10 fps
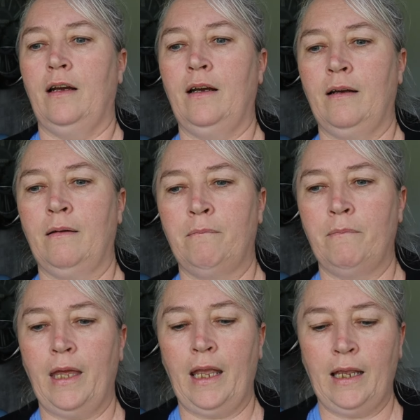
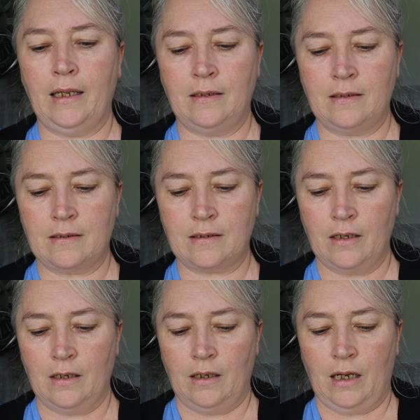um, and
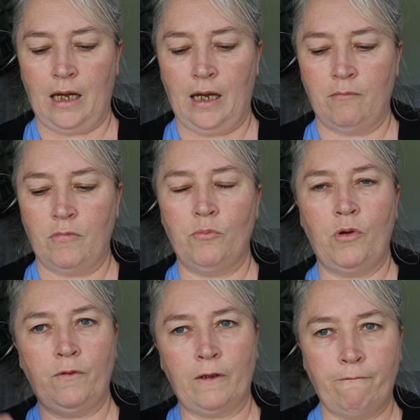um,
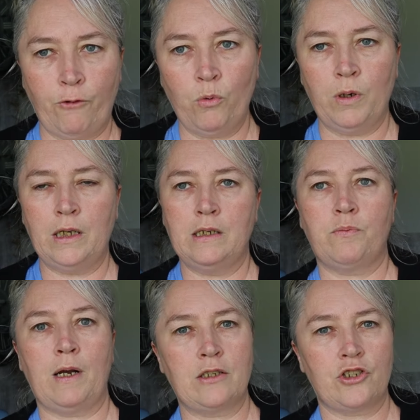moving forward
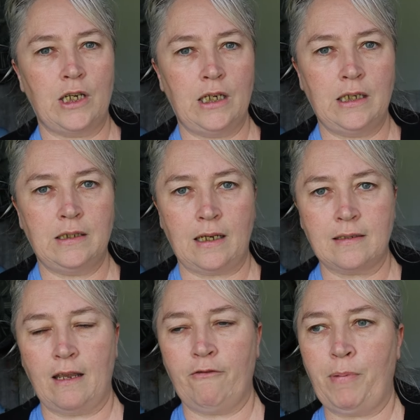once she
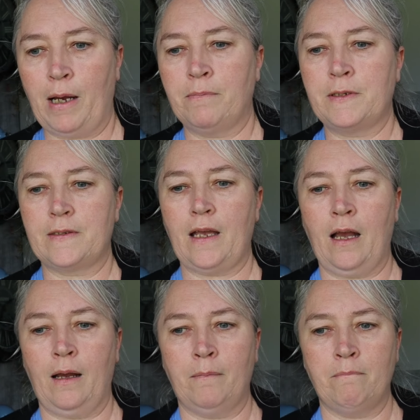does have bubs
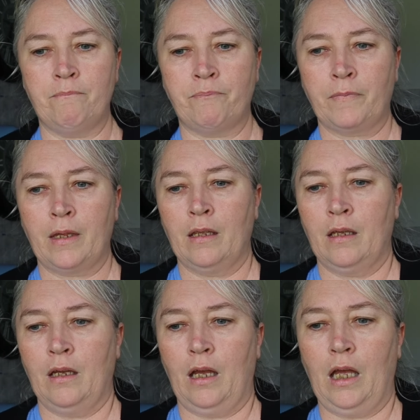um,
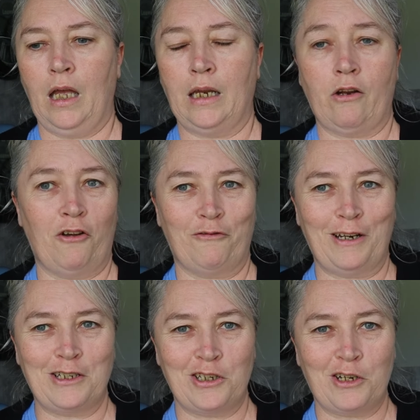and
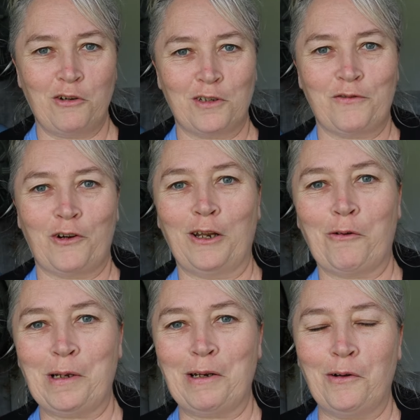hopefully she cooks for a
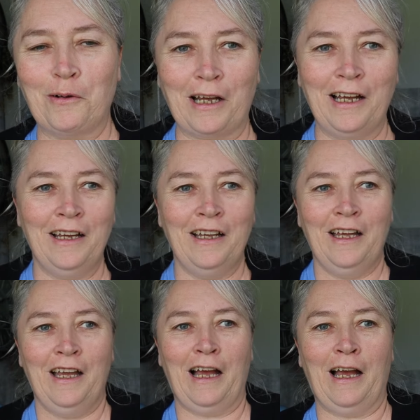little bit longer
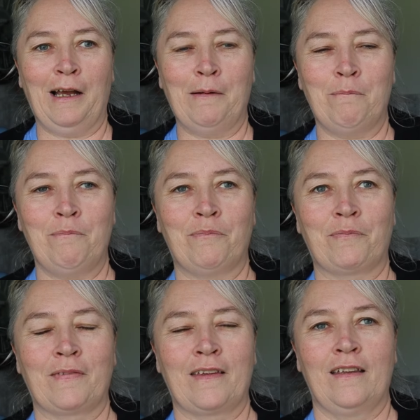
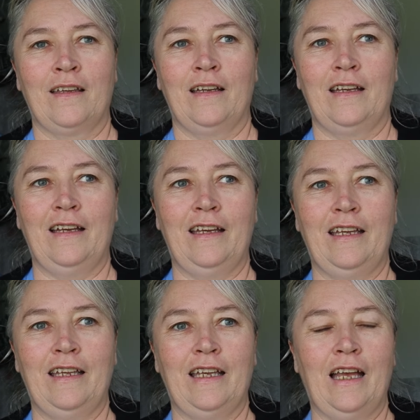um,
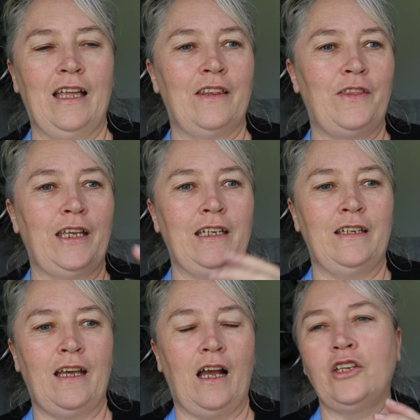
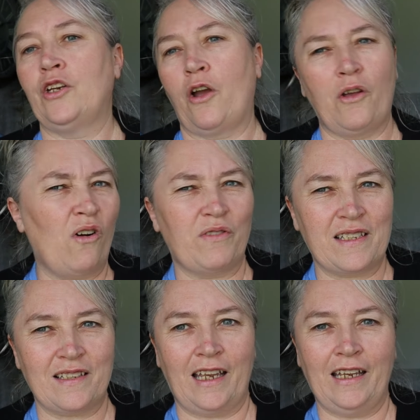then you know
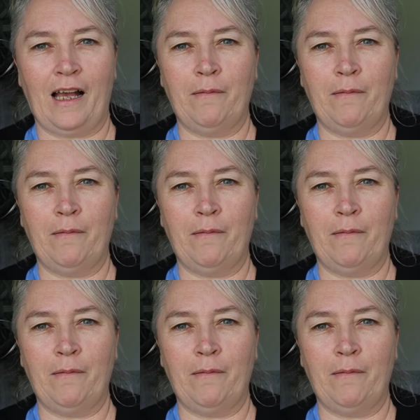obviously